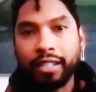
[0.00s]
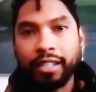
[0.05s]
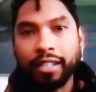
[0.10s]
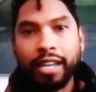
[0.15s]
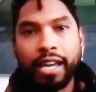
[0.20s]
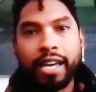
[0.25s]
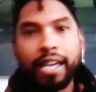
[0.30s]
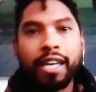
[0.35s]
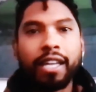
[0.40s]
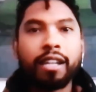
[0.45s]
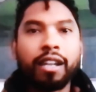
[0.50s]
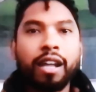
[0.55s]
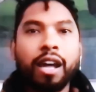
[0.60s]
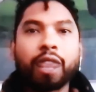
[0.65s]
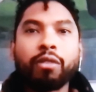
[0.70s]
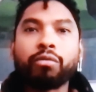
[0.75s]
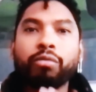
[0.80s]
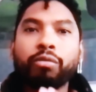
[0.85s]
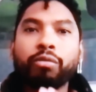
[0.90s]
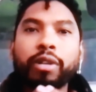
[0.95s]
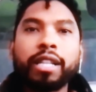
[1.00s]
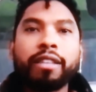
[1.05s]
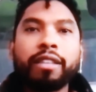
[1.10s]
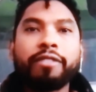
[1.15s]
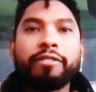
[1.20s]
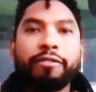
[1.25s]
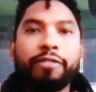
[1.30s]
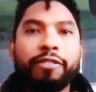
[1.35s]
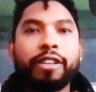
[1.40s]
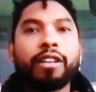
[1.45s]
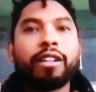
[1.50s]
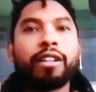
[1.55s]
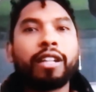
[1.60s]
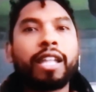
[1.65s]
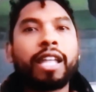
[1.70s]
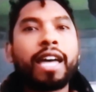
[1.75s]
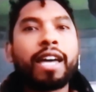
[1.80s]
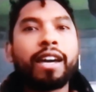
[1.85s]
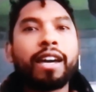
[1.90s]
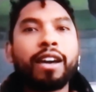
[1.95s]
And I really feel
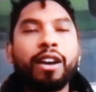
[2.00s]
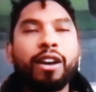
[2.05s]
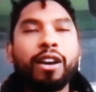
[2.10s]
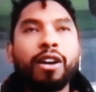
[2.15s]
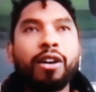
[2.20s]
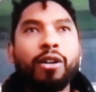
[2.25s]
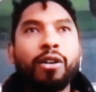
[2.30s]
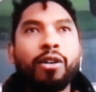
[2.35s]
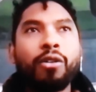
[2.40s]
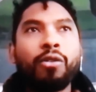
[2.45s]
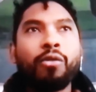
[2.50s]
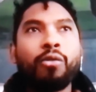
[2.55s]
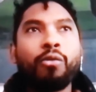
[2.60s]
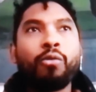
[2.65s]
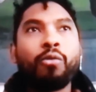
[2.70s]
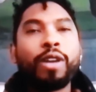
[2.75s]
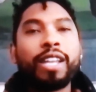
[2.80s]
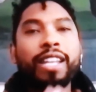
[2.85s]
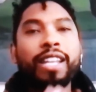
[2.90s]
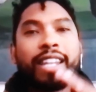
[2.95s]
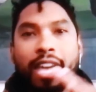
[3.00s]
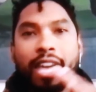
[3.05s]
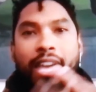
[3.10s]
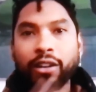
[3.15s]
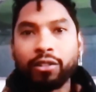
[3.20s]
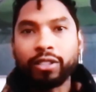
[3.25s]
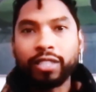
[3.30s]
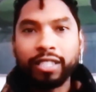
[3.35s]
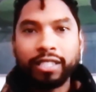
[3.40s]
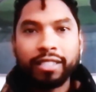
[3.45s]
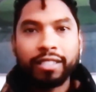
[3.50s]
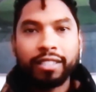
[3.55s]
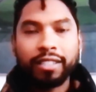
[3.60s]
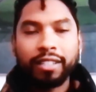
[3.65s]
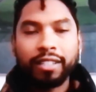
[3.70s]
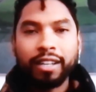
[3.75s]
like we nailed it.